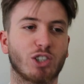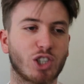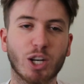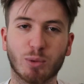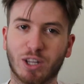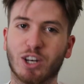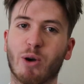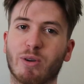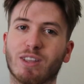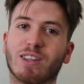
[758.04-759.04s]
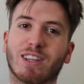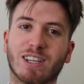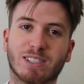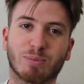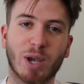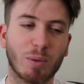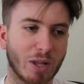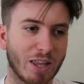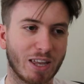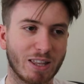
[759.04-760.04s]
Genuinely knowing that there's
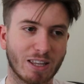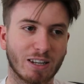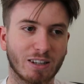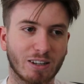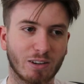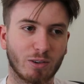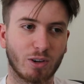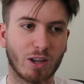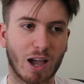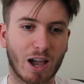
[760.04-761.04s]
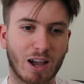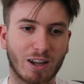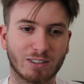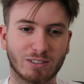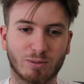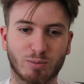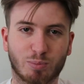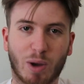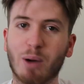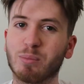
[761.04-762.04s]
people out there that are
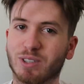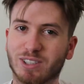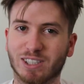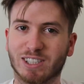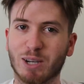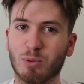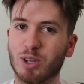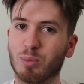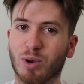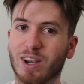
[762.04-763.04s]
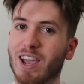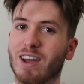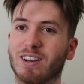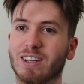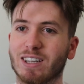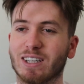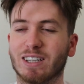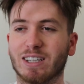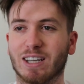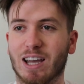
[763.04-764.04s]
pumped to see what you bring out.
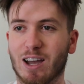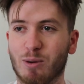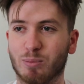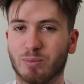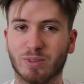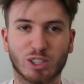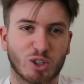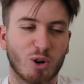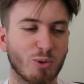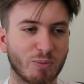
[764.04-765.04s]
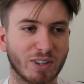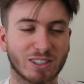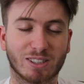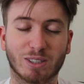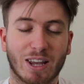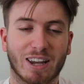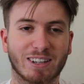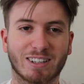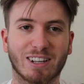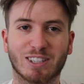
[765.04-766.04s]
It's cool. Yeah,
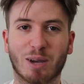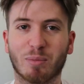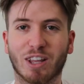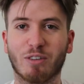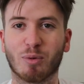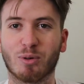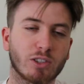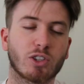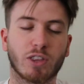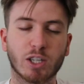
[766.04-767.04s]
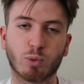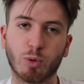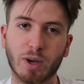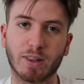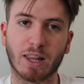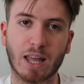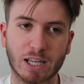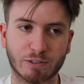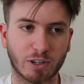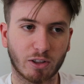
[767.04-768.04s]
it's unbelievable. So this will be the
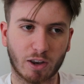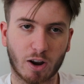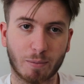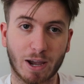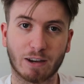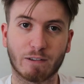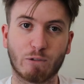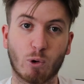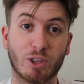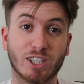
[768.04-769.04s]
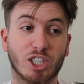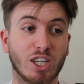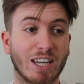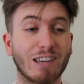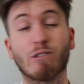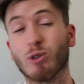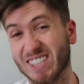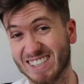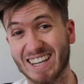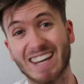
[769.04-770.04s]
last video that I make for this year, for
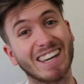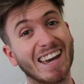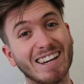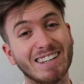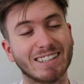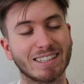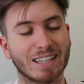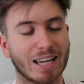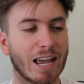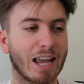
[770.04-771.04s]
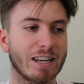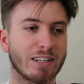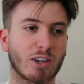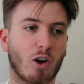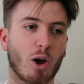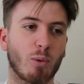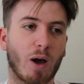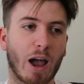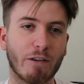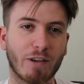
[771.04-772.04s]
this decade, and I will
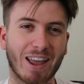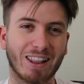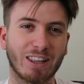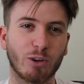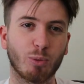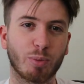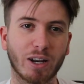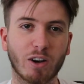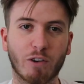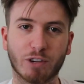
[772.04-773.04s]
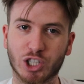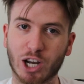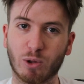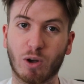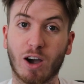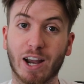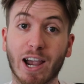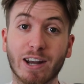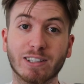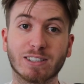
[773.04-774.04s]
have a little bit of a channel
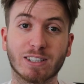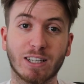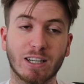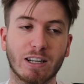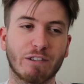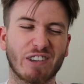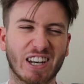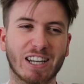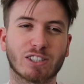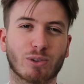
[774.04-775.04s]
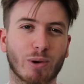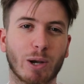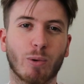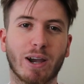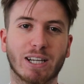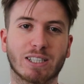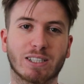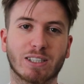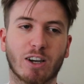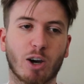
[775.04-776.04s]
hiatus for the next 3
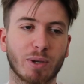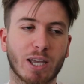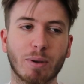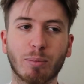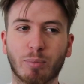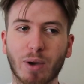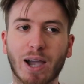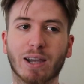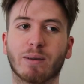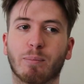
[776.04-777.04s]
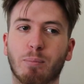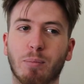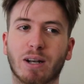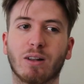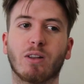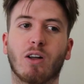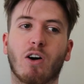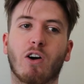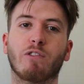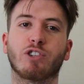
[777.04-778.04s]
weeks. I'll be coming back middle
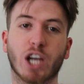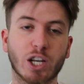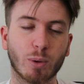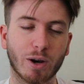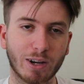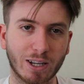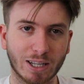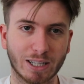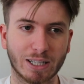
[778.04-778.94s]
of January.